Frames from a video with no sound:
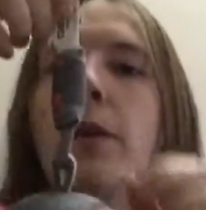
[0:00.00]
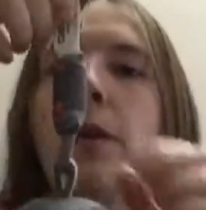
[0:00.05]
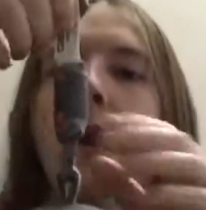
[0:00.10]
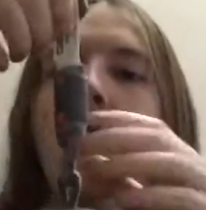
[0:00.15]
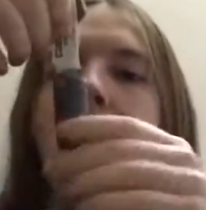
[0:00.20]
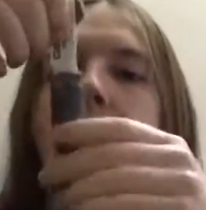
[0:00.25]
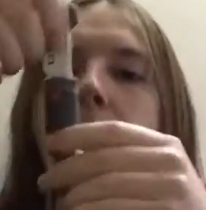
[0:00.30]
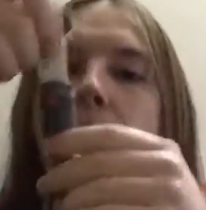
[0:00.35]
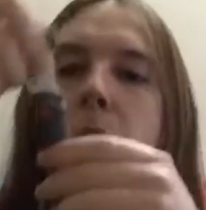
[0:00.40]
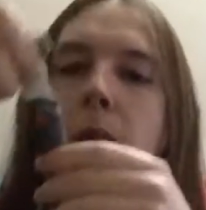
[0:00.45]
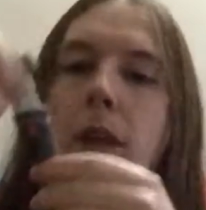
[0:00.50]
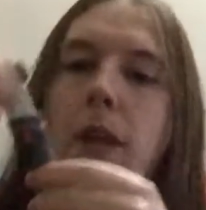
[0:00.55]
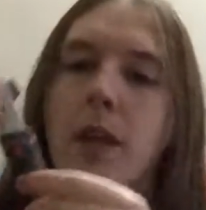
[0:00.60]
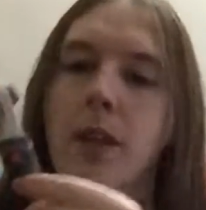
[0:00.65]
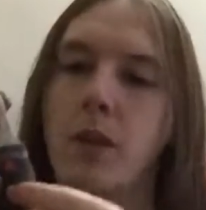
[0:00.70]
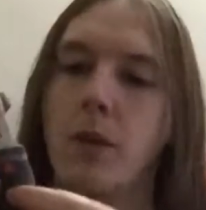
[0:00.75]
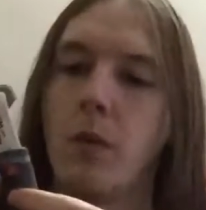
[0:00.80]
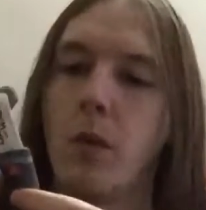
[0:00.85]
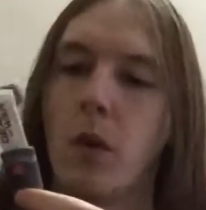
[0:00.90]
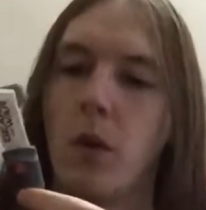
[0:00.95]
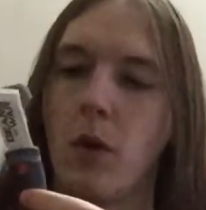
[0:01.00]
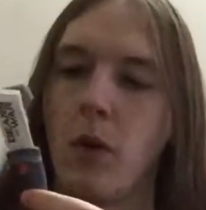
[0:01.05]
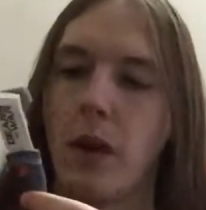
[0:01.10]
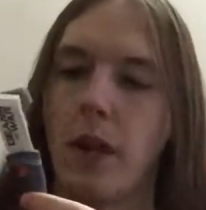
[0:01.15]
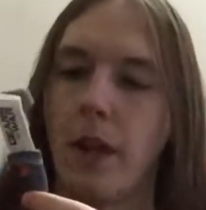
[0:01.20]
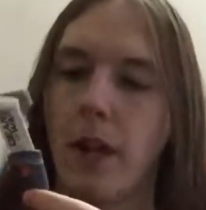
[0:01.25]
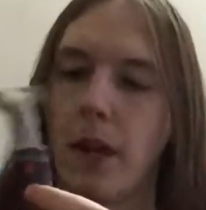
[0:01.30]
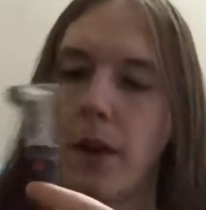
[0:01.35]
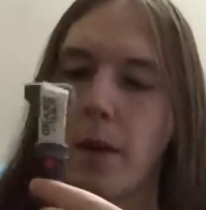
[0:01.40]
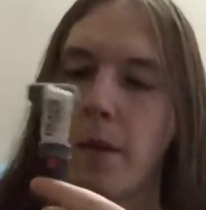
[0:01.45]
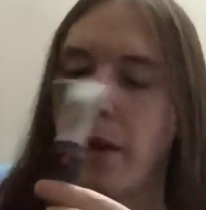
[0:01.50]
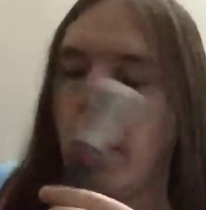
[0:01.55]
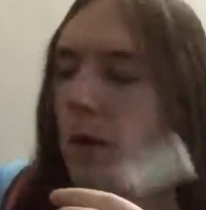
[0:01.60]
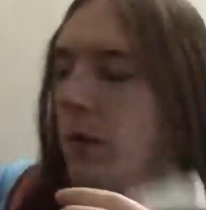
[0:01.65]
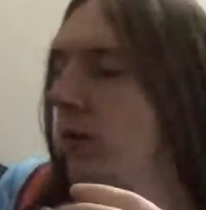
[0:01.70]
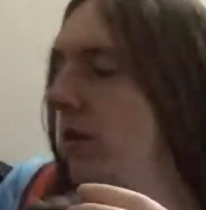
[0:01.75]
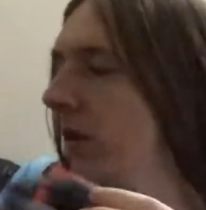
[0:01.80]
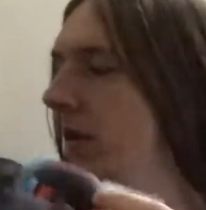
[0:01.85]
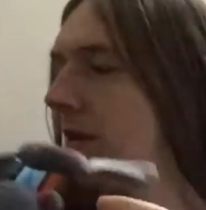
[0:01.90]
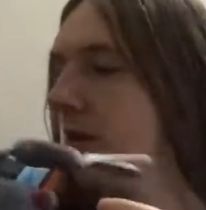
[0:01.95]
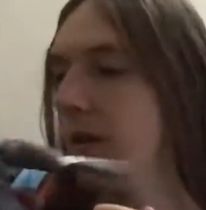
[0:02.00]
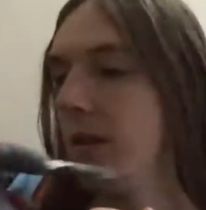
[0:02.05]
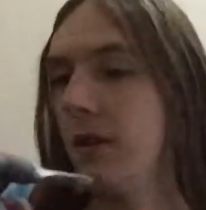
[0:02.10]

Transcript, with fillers: grenade from Gears of War laying around.